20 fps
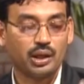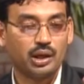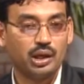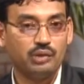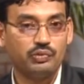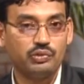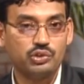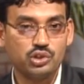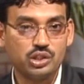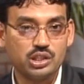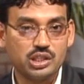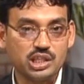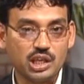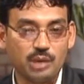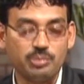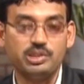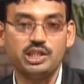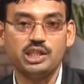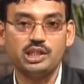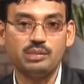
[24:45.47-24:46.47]
If you see the
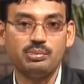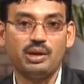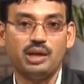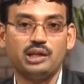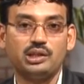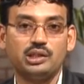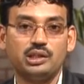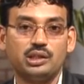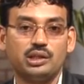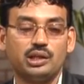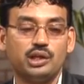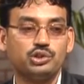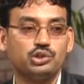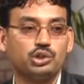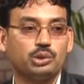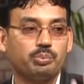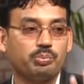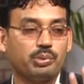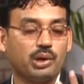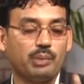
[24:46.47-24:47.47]
subject matter, it
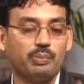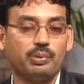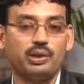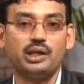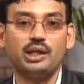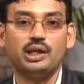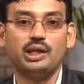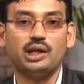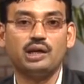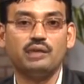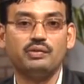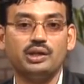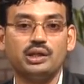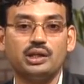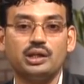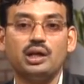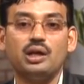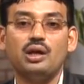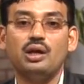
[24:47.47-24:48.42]
should properly cover